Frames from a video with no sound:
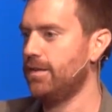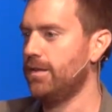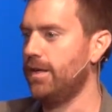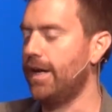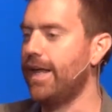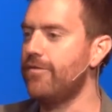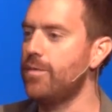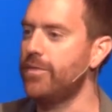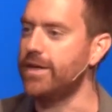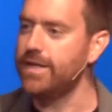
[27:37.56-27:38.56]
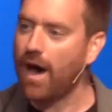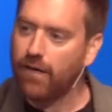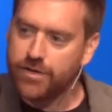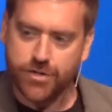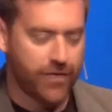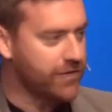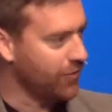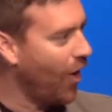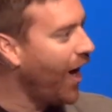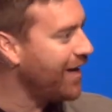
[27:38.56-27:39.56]
God gave them the knowledge of his
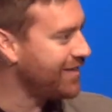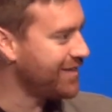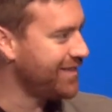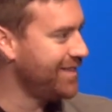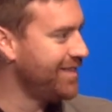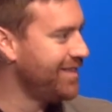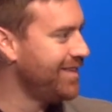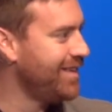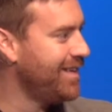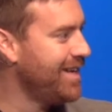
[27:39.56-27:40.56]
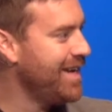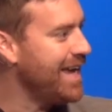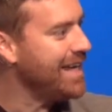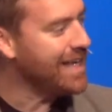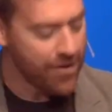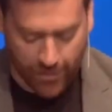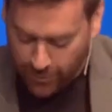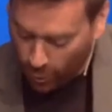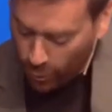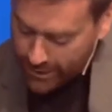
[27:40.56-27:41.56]
laws, and he gave them
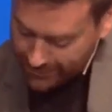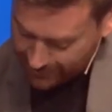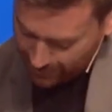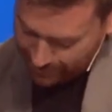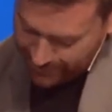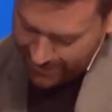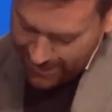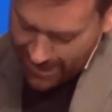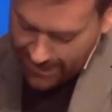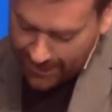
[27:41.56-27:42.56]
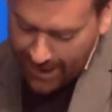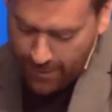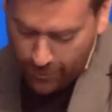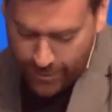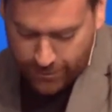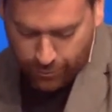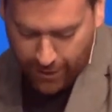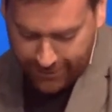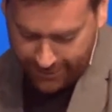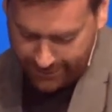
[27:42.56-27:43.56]
the wisdom that came from his
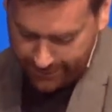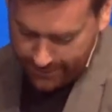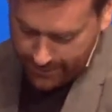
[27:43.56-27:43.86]
presence.